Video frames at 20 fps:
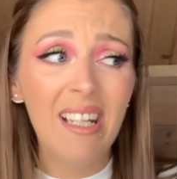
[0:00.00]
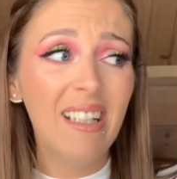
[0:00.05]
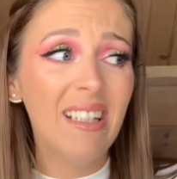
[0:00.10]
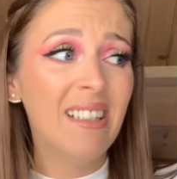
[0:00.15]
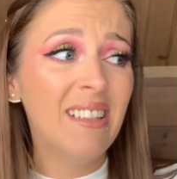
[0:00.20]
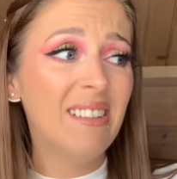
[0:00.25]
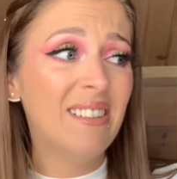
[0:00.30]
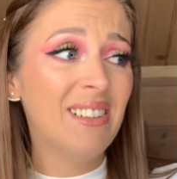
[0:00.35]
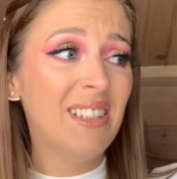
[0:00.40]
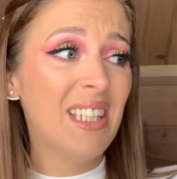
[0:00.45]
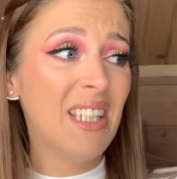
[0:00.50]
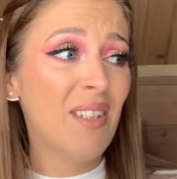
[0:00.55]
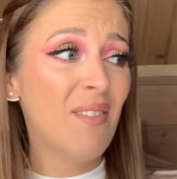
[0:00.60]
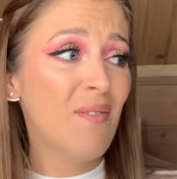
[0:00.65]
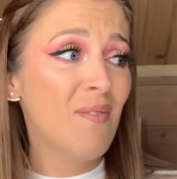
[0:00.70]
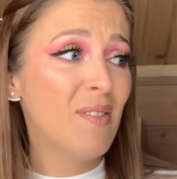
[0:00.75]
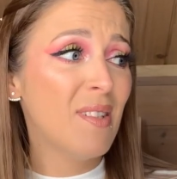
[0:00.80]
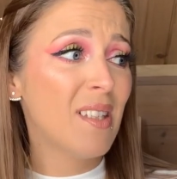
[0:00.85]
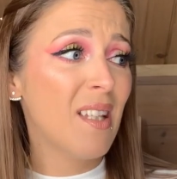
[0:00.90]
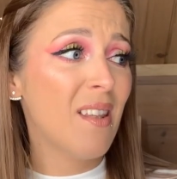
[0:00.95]
It
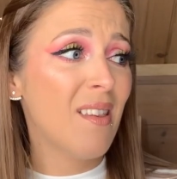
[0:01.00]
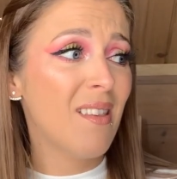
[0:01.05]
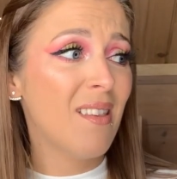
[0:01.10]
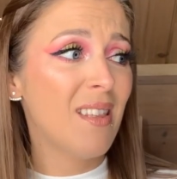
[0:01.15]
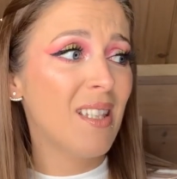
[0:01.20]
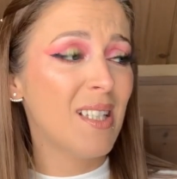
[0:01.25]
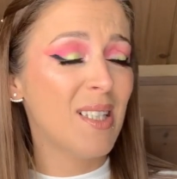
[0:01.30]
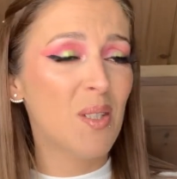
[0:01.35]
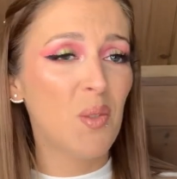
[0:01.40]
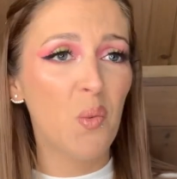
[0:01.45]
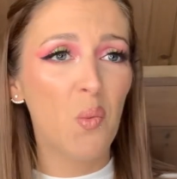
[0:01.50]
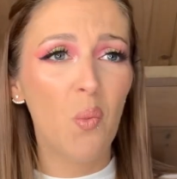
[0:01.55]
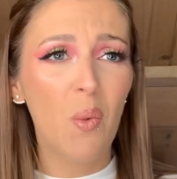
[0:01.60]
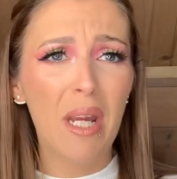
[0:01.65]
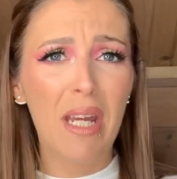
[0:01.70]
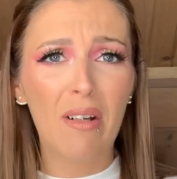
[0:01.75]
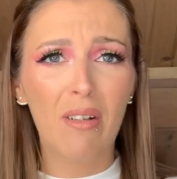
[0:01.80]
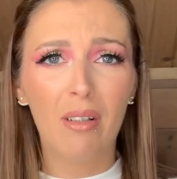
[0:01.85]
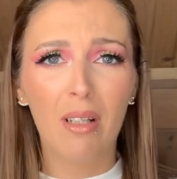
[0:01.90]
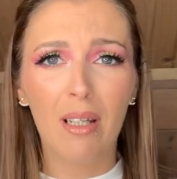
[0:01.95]
leaves this
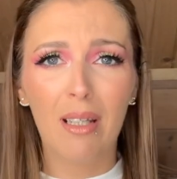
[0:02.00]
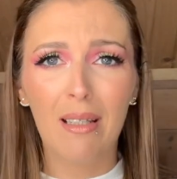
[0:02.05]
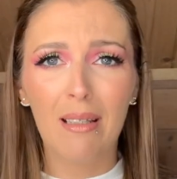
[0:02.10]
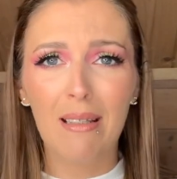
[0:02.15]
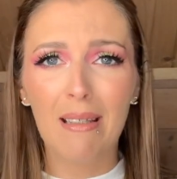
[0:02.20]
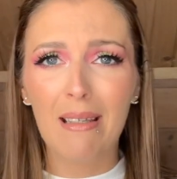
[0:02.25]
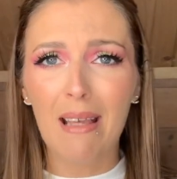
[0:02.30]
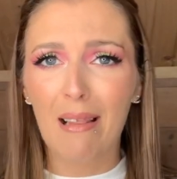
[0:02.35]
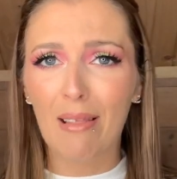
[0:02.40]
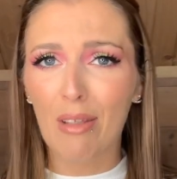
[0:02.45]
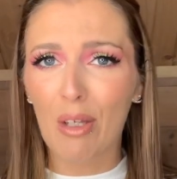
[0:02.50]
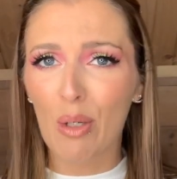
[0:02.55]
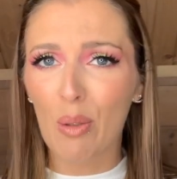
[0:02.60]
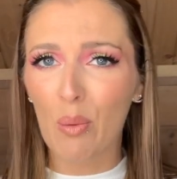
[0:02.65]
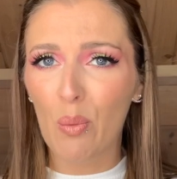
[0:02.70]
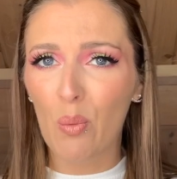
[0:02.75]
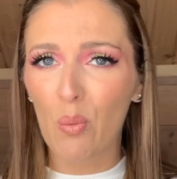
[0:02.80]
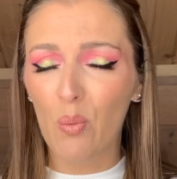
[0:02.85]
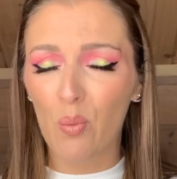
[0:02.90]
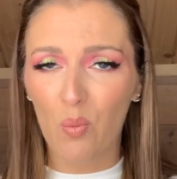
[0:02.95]
weird
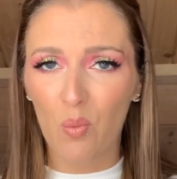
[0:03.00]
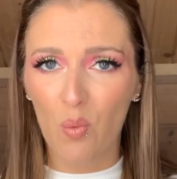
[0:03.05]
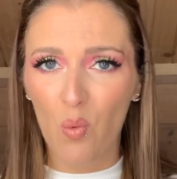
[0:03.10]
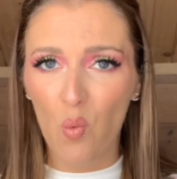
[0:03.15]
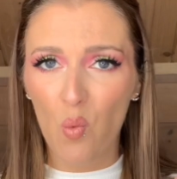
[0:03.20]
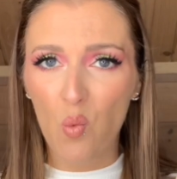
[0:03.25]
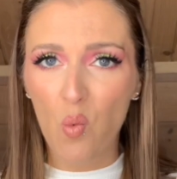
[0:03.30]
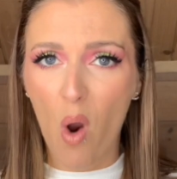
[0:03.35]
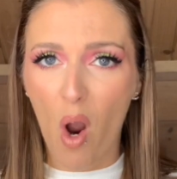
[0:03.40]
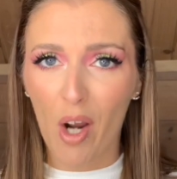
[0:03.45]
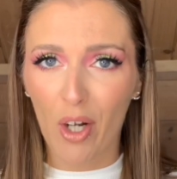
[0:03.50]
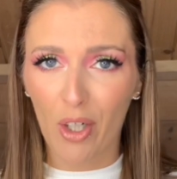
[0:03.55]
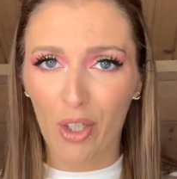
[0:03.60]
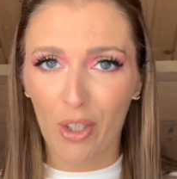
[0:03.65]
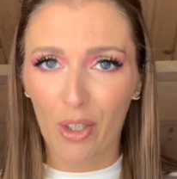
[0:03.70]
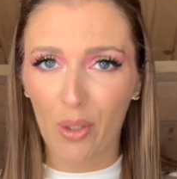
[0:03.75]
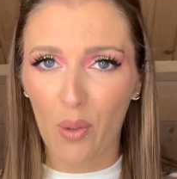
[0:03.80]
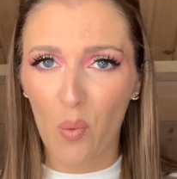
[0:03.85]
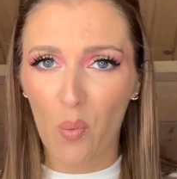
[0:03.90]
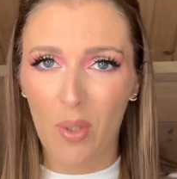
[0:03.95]
yellow
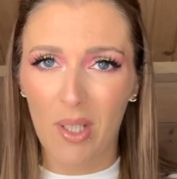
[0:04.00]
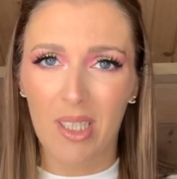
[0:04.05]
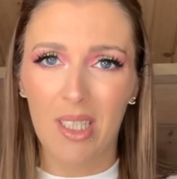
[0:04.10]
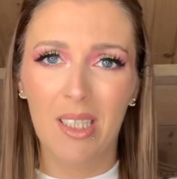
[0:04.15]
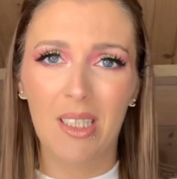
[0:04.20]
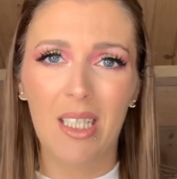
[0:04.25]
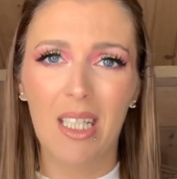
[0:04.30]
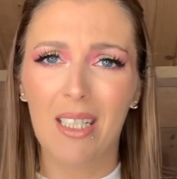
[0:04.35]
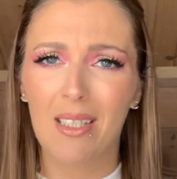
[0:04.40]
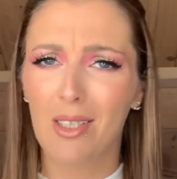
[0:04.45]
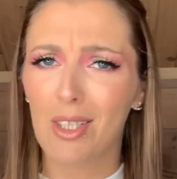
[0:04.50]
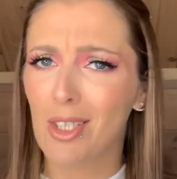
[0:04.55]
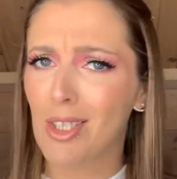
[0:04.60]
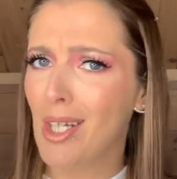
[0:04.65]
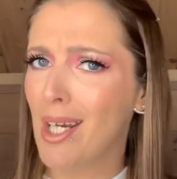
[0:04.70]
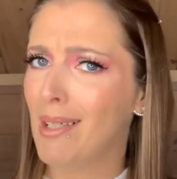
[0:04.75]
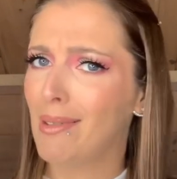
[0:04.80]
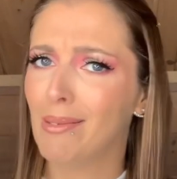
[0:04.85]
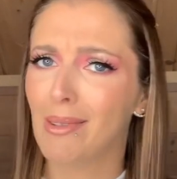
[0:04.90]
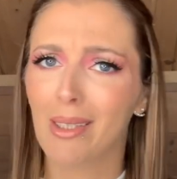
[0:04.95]
water when you take a
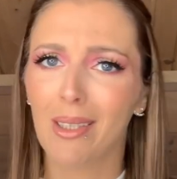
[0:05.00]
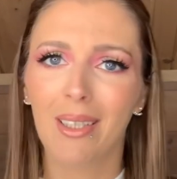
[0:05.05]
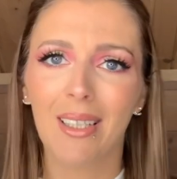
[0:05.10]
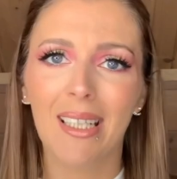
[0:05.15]
shower.